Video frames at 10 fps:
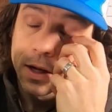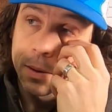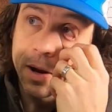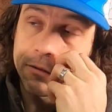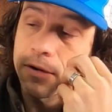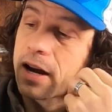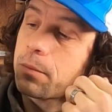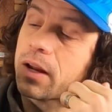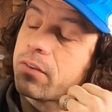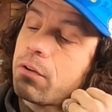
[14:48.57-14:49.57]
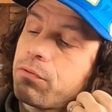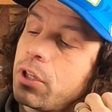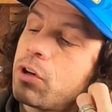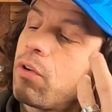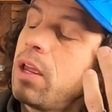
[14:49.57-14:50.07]
I'm not finding myself
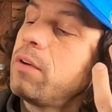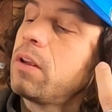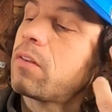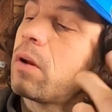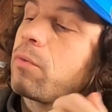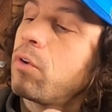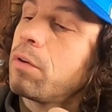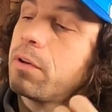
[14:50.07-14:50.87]
really craving some sort